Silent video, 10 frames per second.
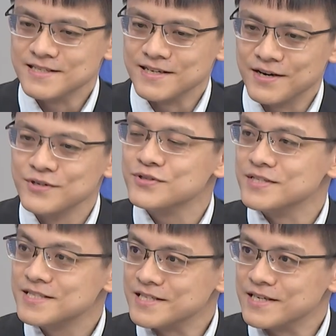the
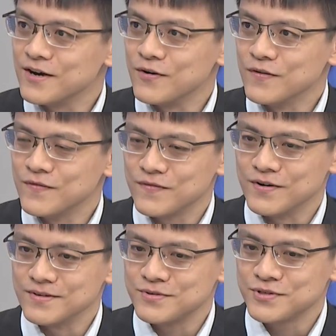urgency of
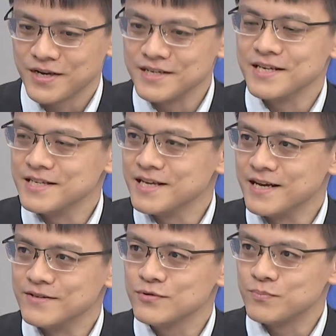training
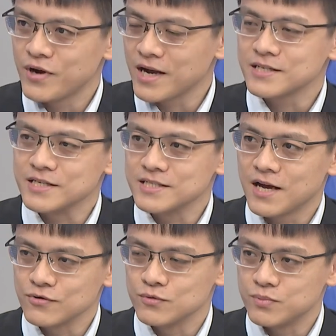and to practice
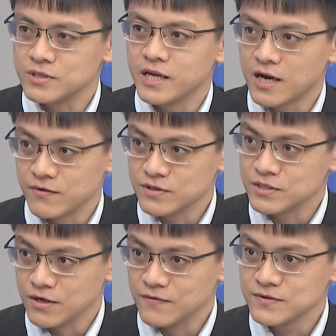how to protect
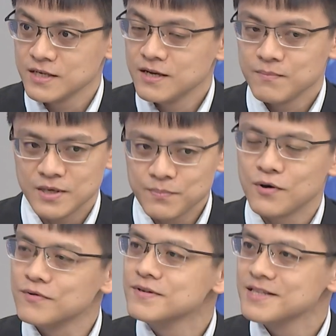ourselves.
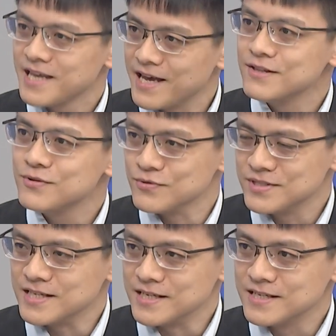People tend to
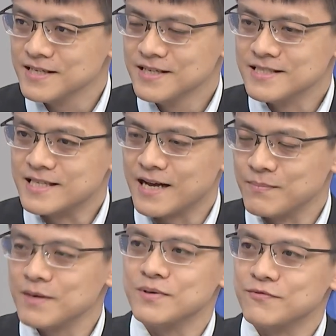think that
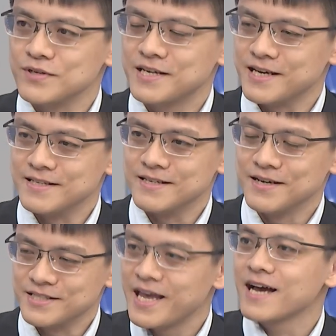maybe we can
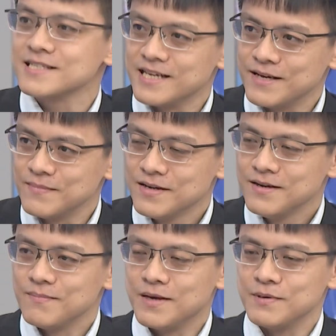attack them,
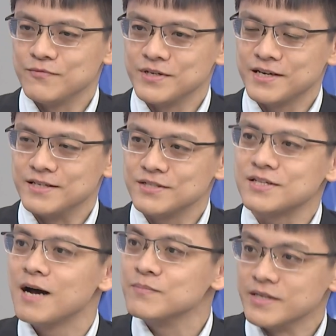maybe we can
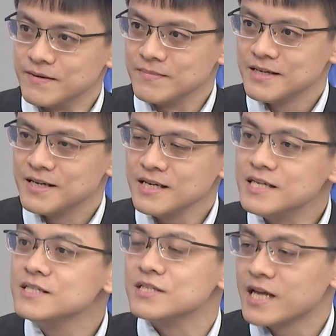stop them
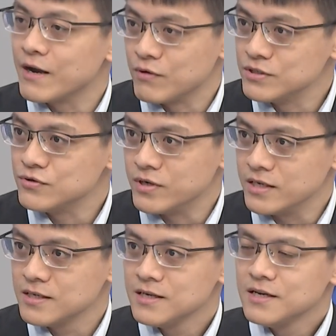in the Taiwan
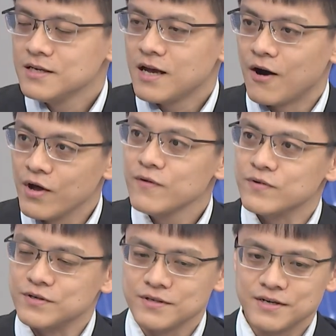Strait.
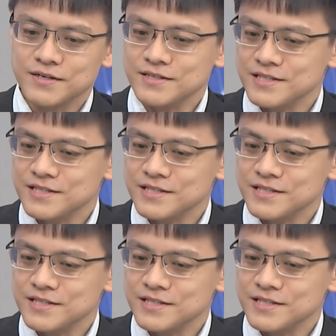However,